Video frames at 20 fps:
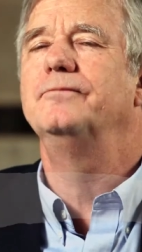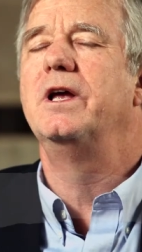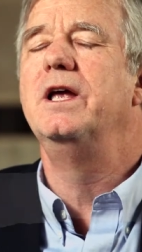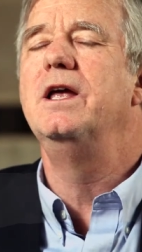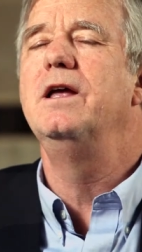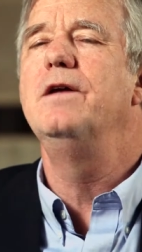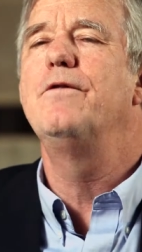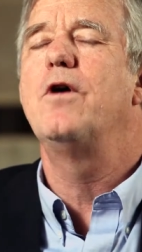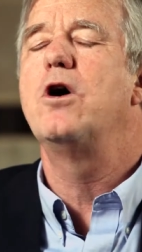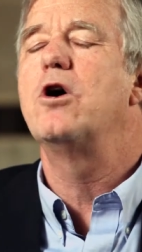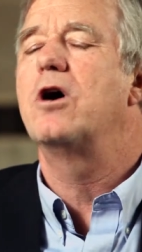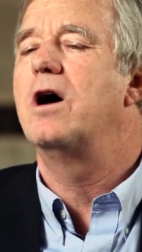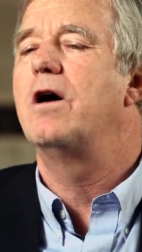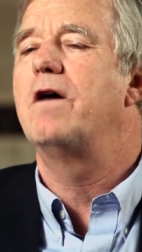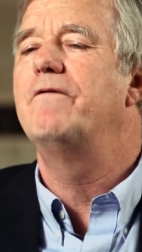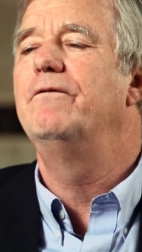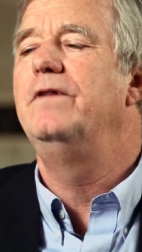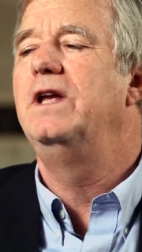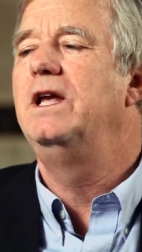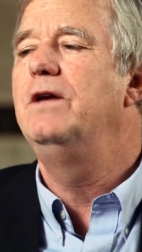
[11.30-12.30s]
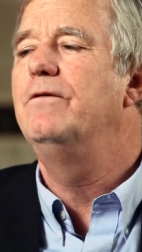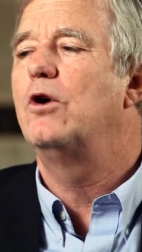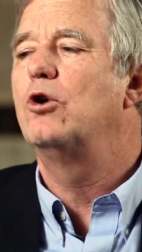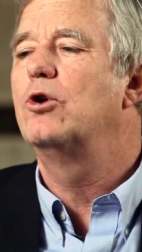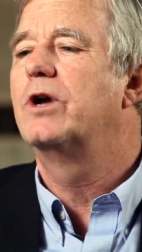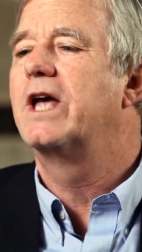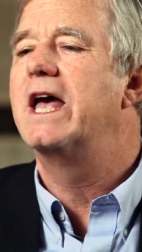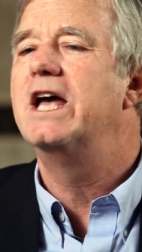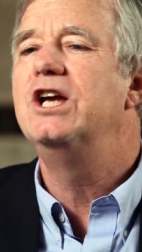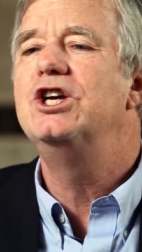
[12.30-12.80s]
evo
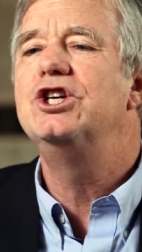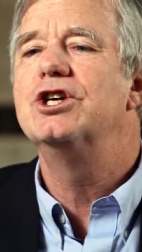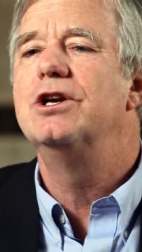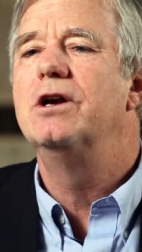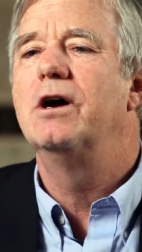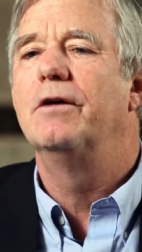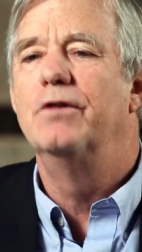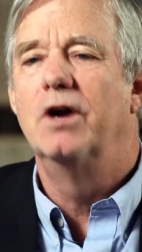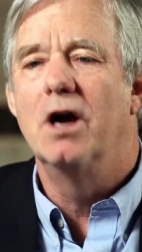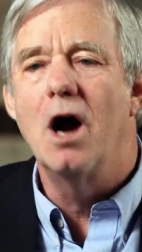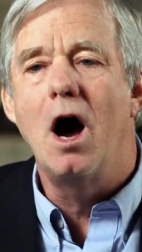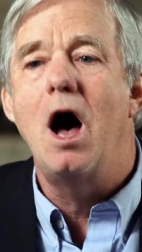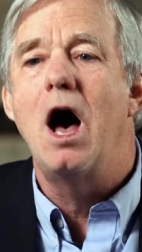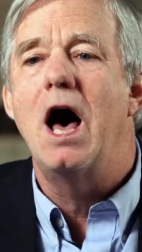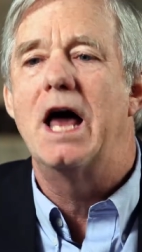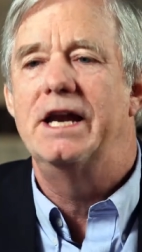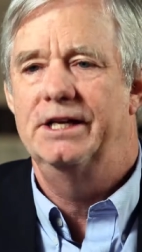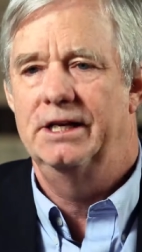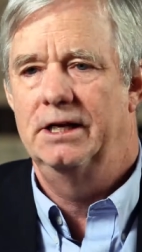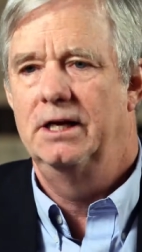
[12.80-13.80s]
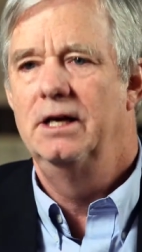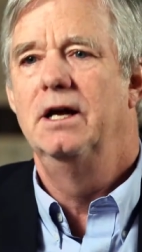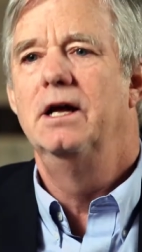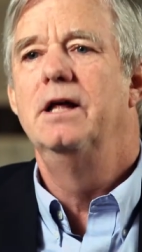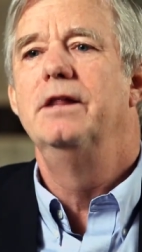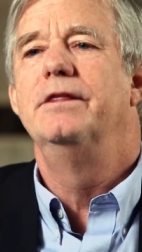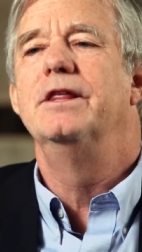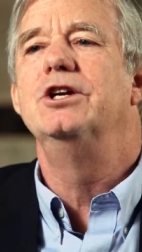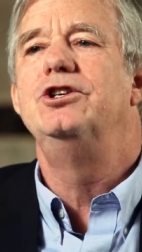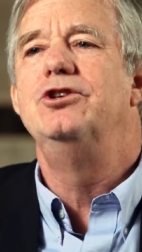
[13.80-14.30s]
evocation of God
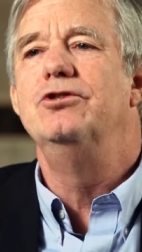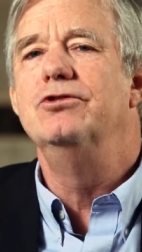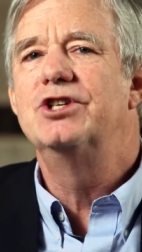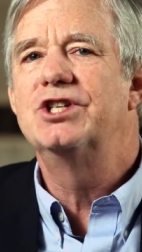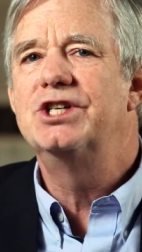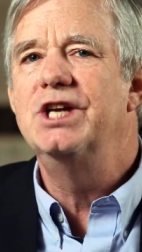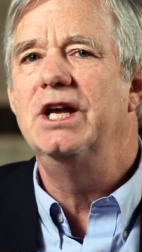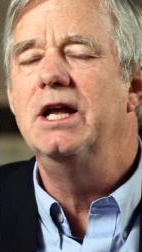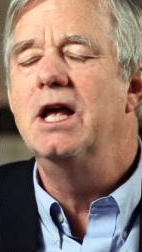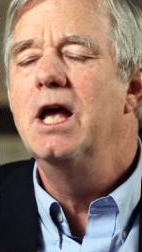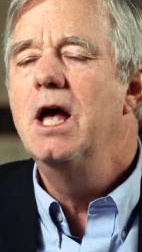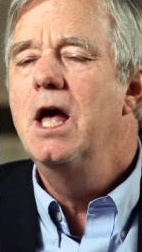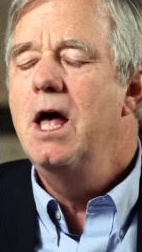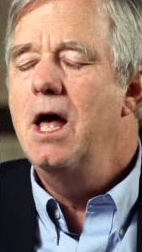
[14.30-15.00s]
that you see